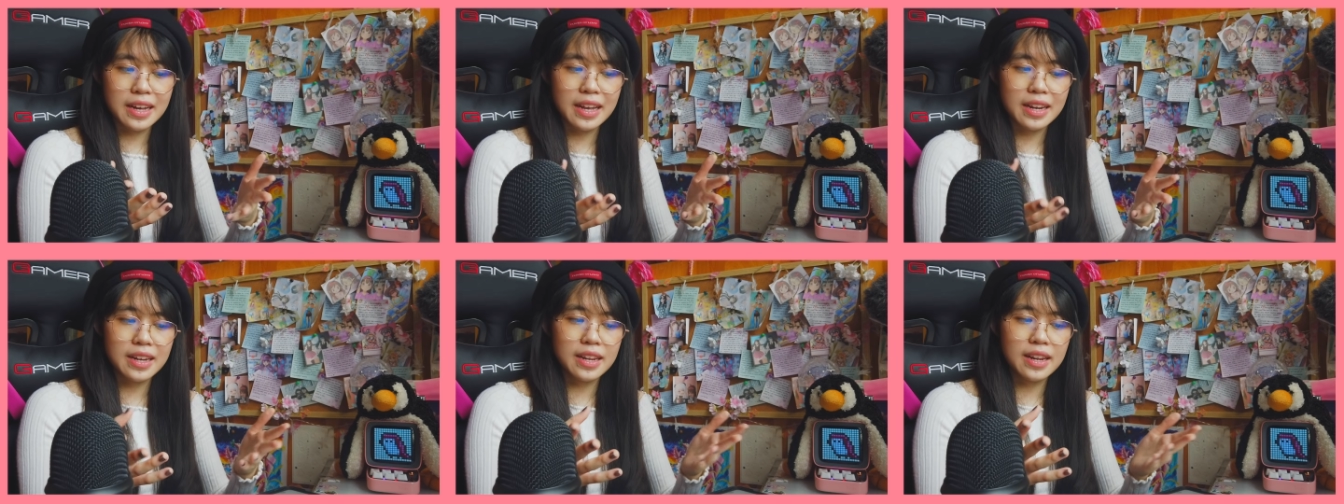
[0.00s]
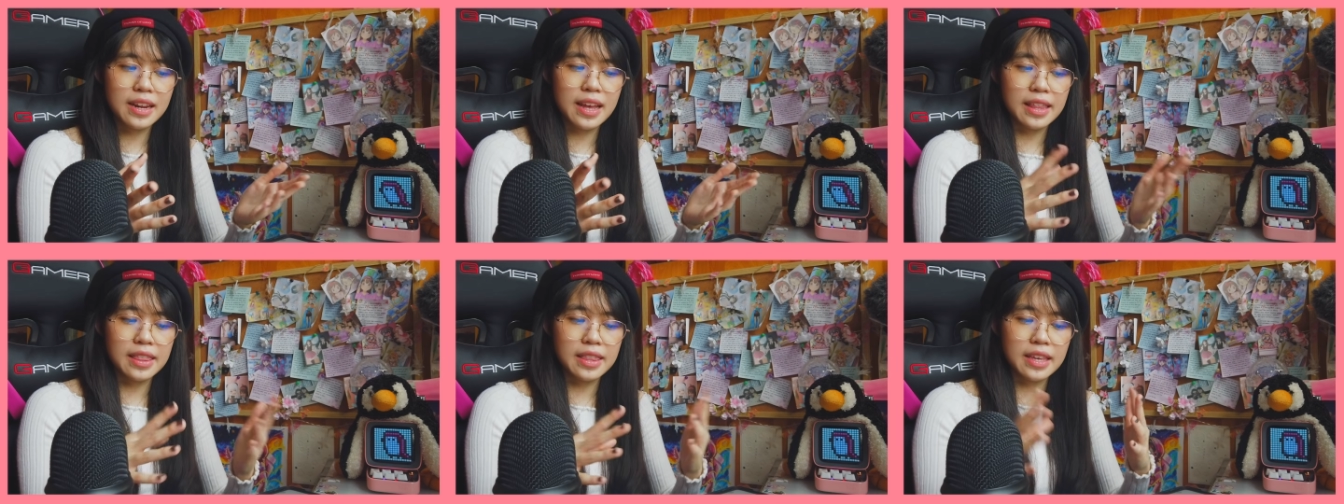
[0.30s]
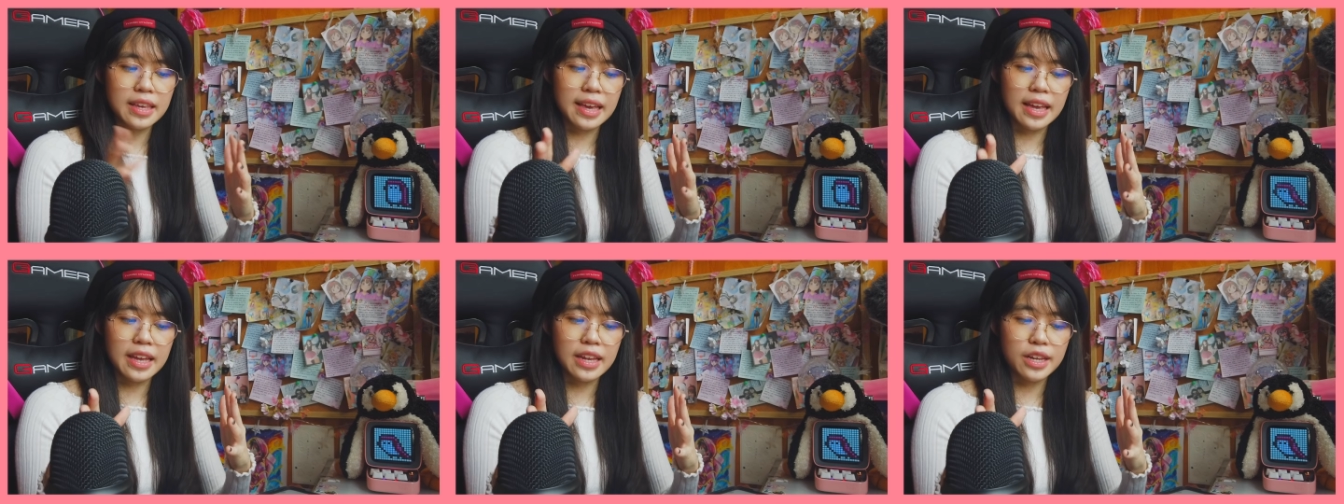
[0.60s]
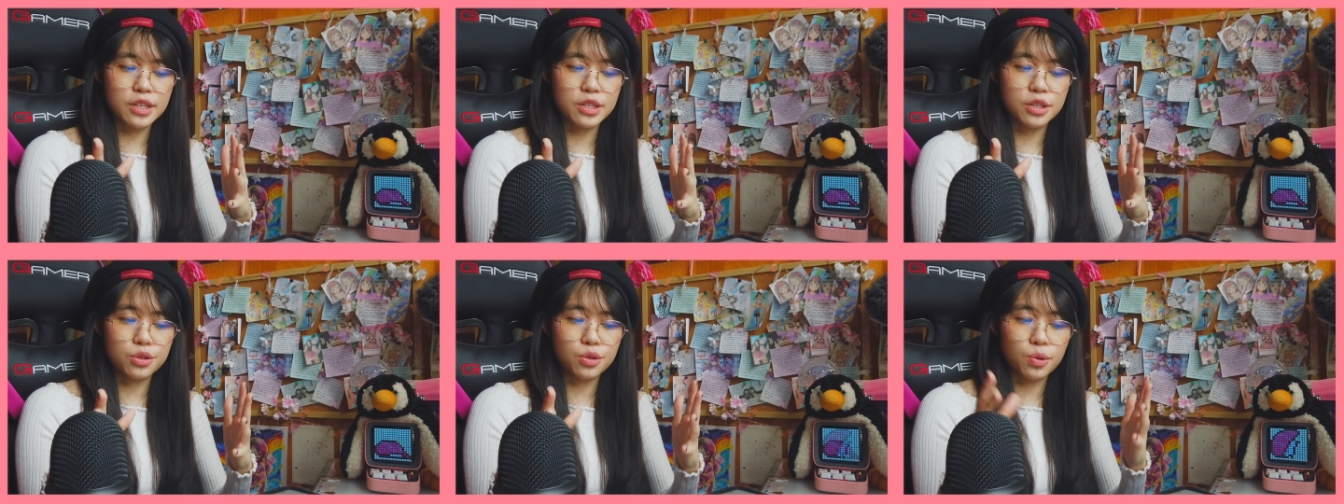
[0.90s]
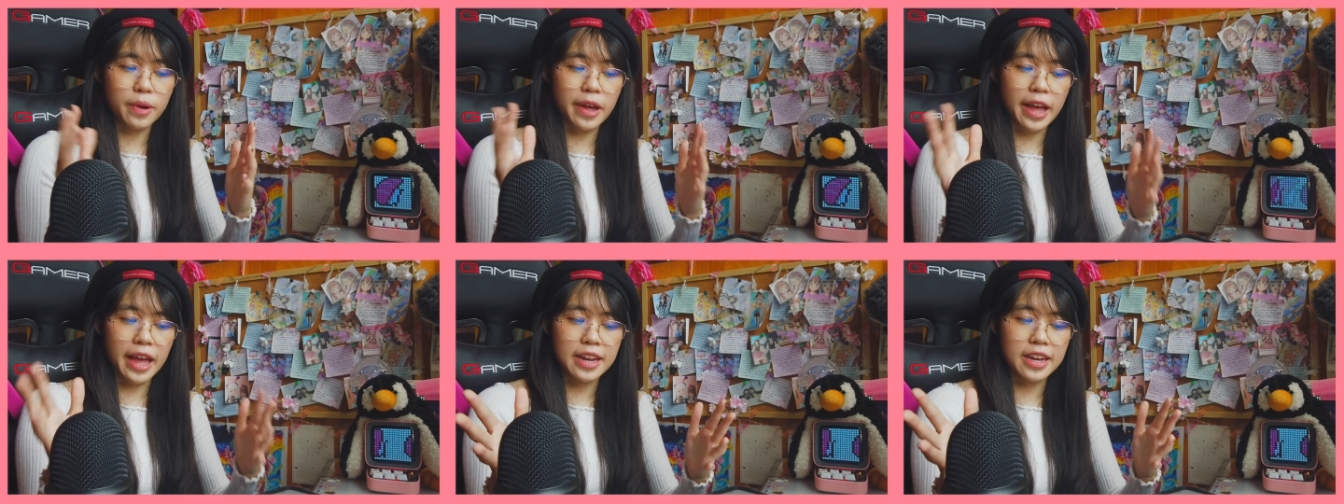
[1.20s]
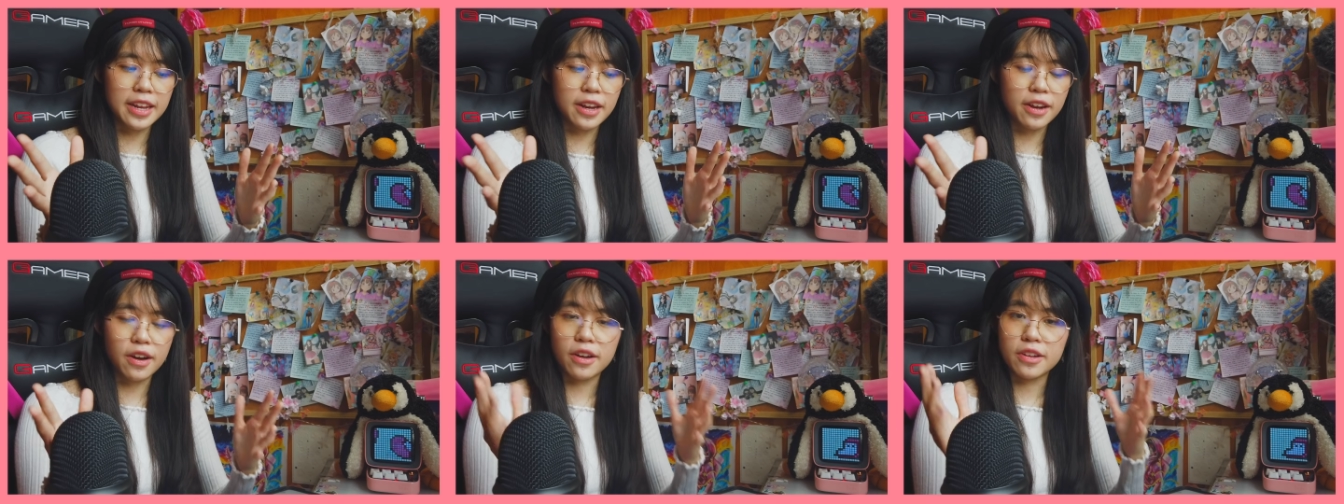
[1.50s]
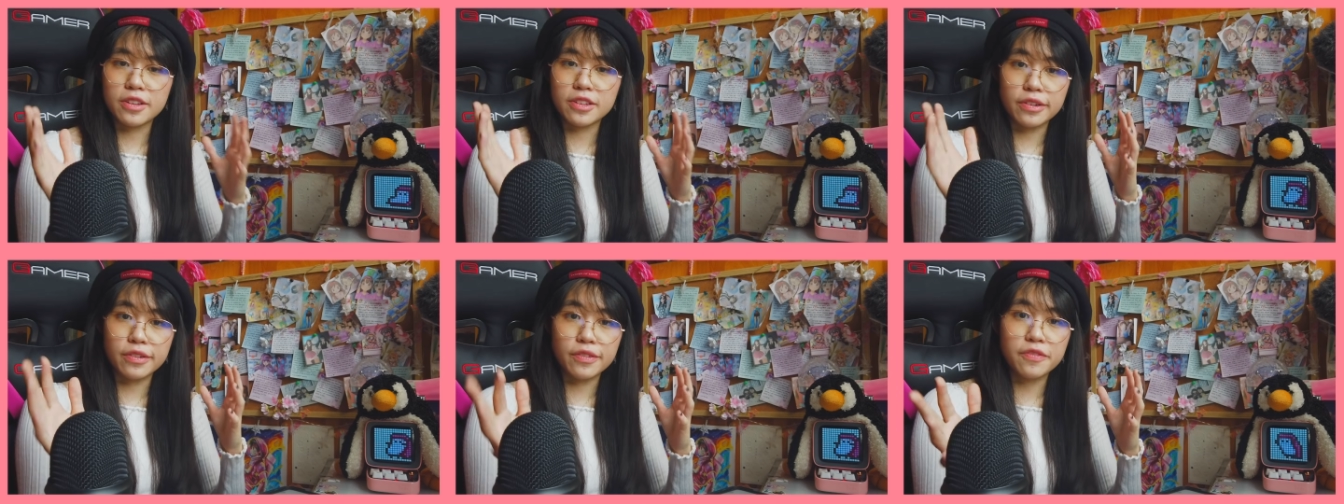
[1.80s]
And then at the end, you end it
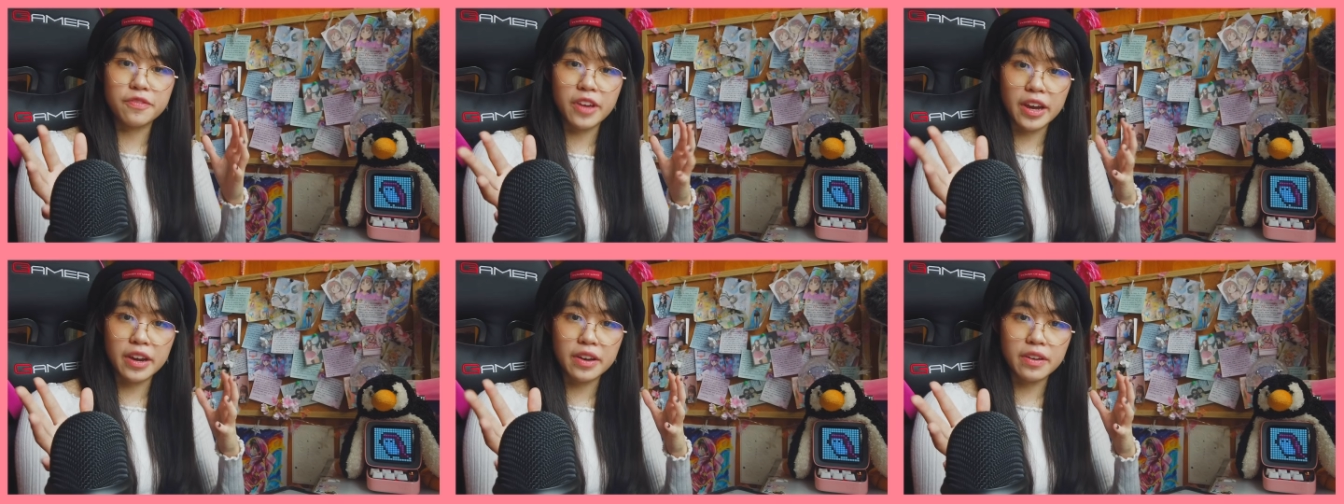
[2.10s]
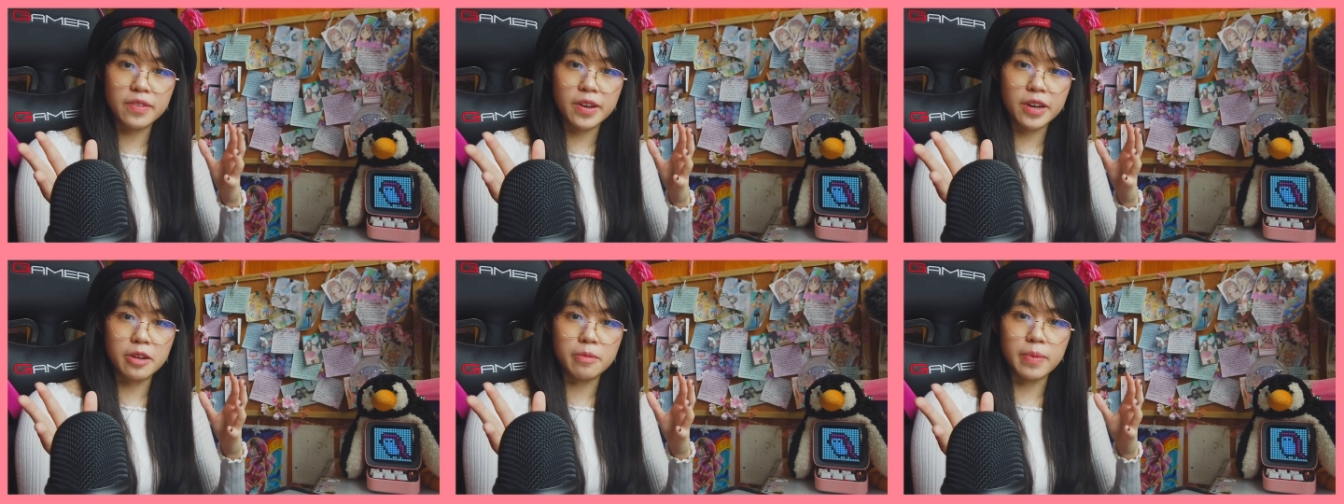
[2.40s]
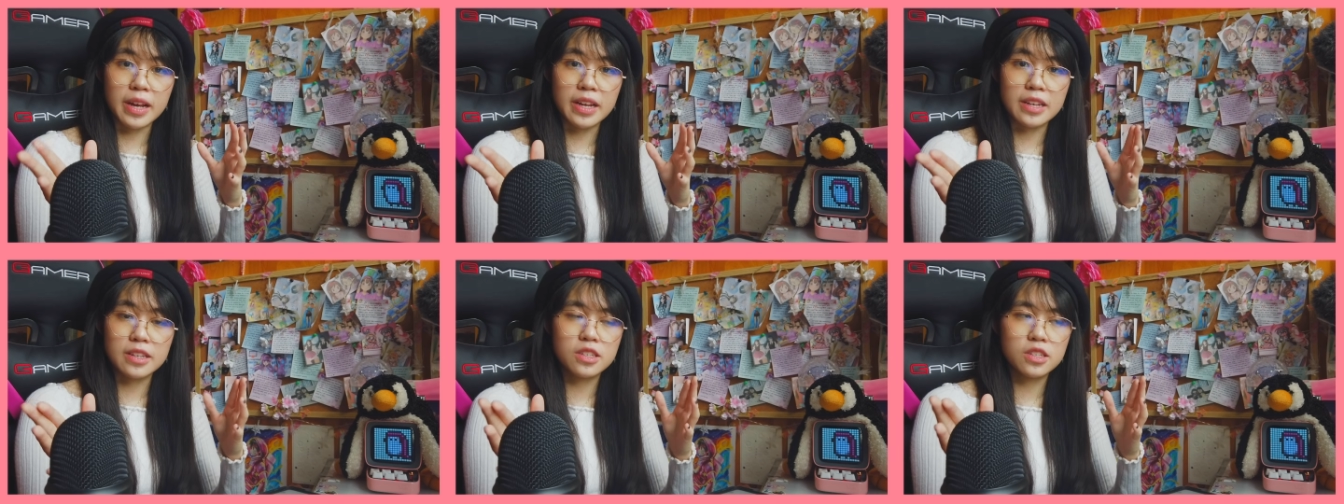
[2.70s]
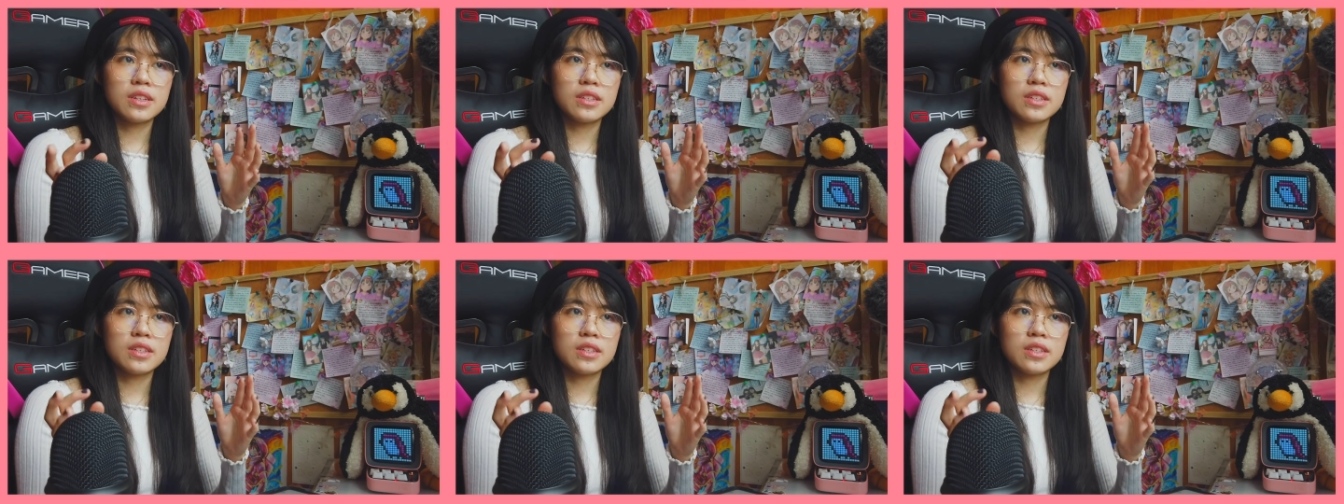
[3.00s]
on your very, very best,